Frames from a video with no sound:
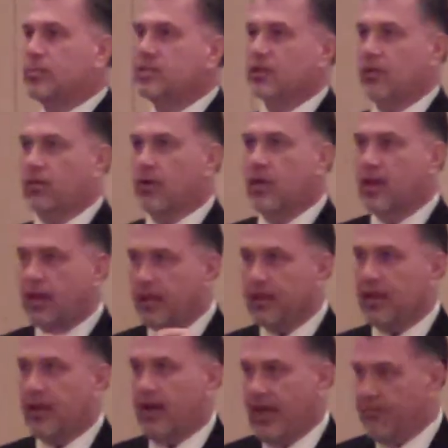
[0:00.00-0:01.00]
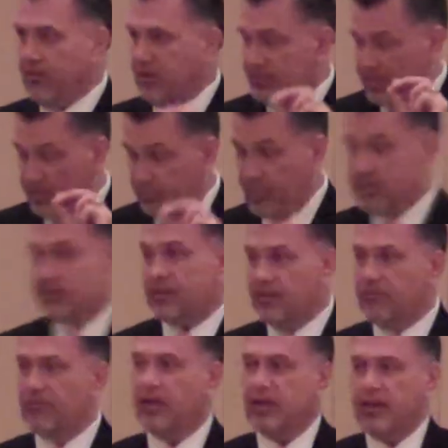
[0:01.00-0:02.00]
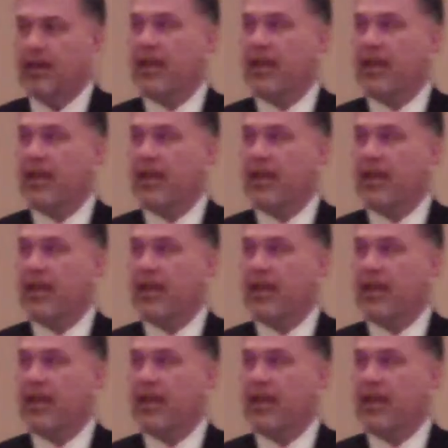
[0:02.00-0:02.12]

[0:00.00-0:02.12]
So, yeah, having a specific